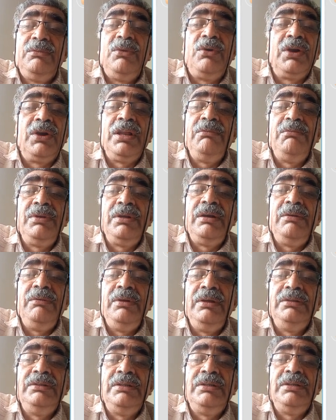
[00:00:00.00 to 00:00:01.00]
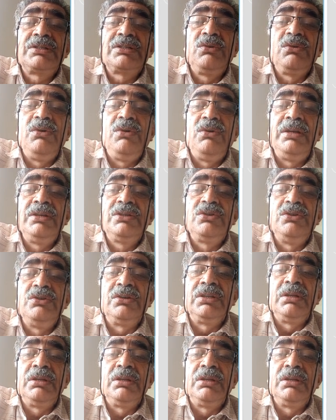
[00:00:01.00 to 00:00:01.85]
Modern period, we just go and switch on the